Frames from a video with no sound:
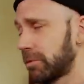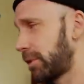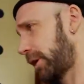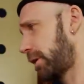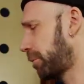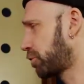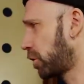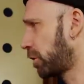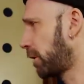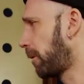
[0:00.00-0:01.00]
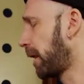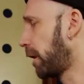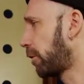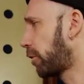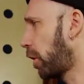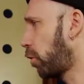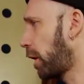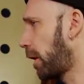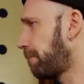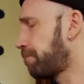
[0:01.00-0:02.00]
Yeah, I'm sorry. So
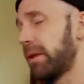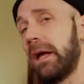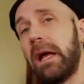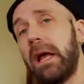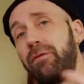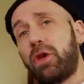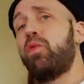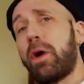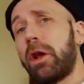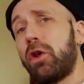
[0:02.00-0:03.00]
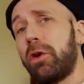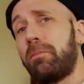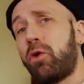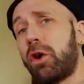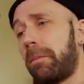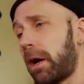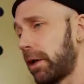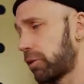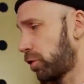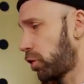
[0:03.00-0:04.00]
if you want to learn more
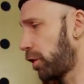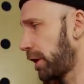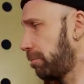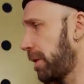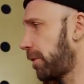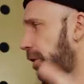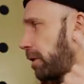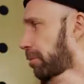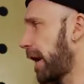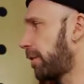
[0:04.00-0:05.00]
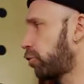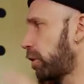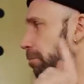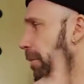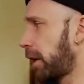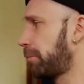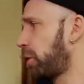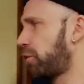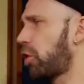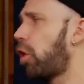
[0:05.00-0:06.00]
about recording, mixing, mastering metal
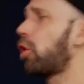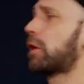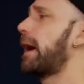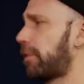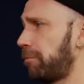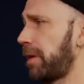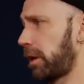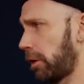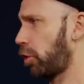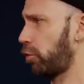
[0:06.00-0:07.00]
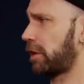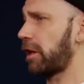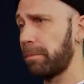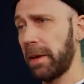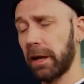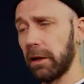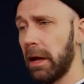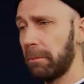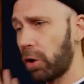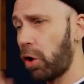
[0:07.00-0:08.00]
music, all kinds of metal, not only death metal,
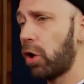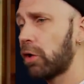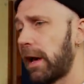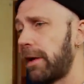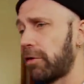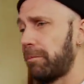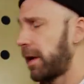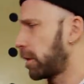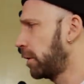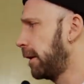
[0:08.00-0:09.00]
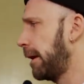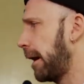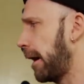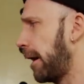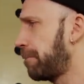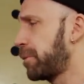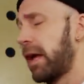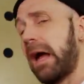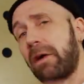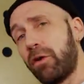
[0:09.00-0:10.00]
but all kinds of metal,
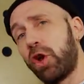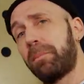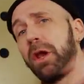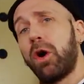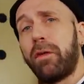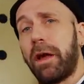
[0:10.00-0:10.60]
have a look below.